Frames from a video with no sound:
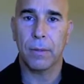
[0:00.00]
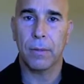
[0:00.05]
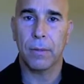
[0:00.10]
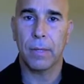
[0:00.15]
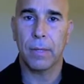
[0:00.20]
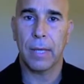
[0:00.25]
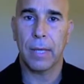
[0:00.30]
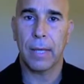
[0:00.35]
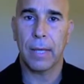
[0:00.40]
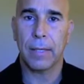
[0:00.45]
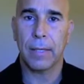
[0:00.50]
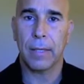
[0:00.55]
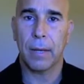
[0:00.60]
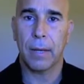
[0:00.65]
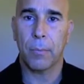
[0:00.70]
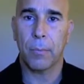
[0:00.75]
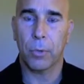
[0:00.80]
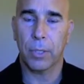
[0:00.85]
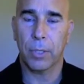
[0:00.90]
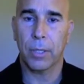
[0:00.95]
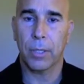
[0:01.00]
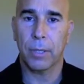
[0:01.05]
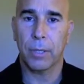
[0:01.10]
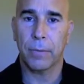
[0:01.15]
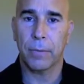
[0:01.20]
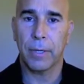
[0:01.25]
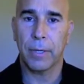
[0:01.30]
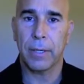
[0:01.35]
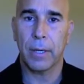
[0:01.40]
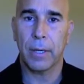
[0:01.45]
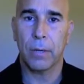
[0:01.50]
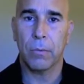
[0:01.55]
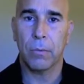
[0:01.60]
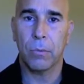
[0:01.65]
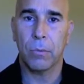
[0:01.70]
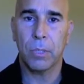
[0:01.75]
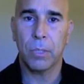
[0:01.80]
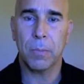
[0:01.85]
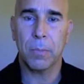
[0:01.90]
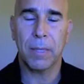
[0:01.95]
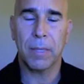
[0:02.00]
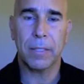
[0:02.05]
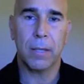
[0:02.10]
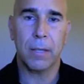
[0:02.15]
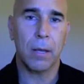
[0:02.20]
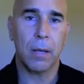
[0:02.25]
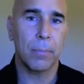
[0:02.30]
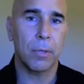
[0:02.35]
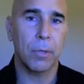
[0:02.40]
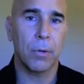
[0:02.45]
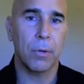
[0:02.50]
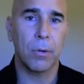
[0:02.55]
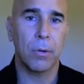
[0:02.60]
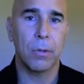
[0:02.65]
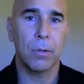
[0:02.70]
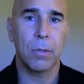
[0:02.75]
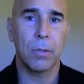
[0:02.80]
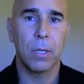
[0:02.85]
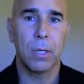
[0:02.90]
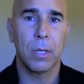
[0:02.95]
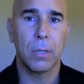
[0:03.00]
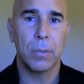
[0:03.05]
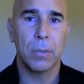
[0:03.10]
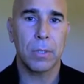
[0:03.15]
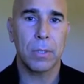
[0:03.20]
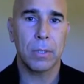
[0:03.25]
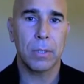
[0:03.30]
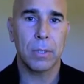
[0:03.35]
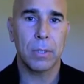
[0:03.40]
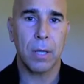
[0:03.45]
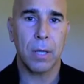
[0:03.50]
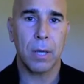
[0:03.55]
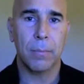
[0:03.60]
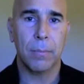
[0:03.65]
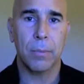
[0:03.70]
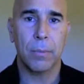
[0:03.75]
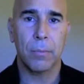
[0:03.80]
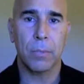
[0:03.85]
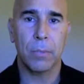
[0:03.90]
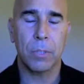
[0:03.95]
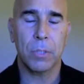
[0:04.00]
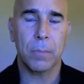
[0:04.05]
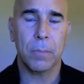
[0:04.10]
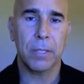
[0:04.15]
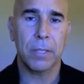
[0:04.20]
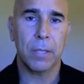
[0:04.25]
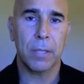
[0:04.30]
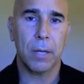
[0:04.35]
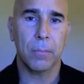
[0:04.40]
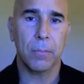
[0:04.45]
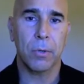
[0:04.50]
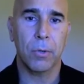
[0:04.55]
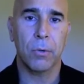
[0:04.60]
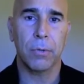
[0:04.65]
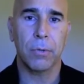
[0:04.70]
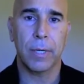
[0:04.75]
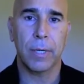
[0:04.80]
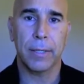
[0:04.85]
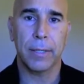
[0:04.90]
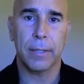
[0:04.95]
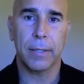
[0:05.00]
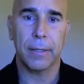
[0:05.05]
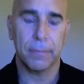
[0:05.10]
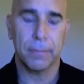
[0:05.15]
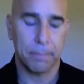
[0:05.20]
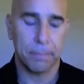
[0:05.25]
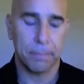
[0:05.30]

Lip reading: that I'm working on right now? What's my top goal? What's my top goal right now?